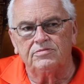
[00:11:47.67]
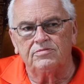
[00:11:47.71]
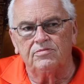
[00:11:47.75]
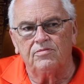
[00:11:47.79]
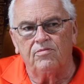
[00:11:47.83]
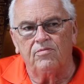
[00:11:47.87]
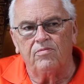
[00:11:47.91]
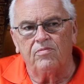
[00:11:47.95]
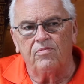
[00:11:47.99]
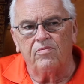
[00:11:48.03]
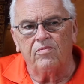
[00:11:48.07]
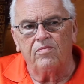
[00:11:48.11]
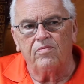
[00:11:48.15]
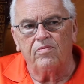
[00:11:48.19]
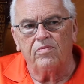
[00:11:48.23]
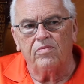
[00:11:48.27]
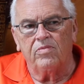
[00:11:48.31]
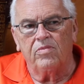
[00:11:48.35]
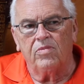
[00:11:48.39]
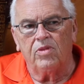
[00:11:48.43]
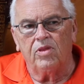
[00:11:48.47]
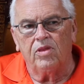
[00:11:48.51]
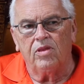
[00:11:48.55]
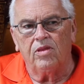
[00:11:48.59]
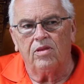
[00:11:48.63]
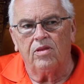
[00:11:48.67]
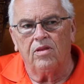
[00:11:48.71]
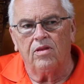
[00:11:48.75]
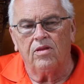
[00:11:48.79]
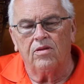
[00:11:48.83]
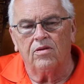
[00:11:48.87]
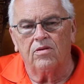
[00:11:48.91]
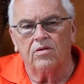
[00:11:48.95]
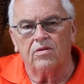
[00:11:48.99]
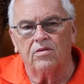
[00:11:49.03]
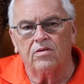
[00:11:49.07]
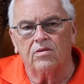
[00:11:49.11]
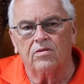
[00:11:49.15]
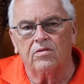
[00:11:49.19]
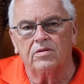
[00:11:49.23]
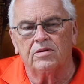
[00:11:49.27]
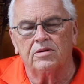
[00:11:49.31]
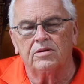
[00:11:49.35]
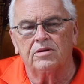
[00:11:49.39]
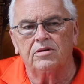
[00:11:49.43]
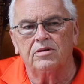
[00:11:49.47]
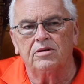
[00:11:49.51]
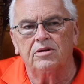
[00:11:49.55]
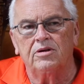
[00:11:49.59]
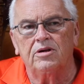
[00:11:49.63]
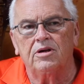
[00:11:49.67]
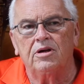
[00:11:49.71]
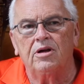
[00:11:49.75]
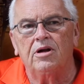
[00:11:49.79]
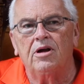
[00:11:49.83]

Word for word: the balance of those two things.